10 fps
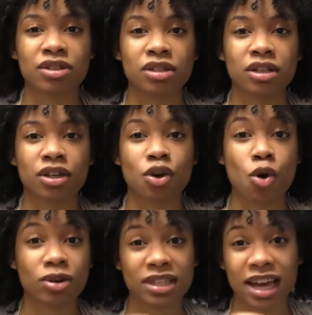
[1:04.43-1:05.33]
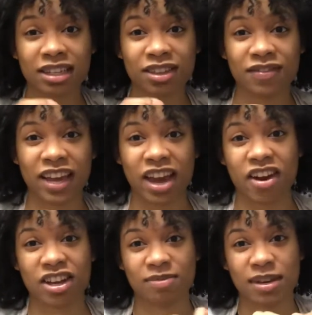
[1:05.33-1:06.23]
the cortex of the hair,
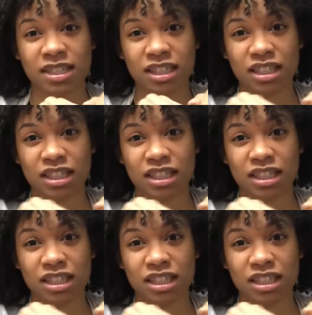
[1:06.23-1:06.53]
and basically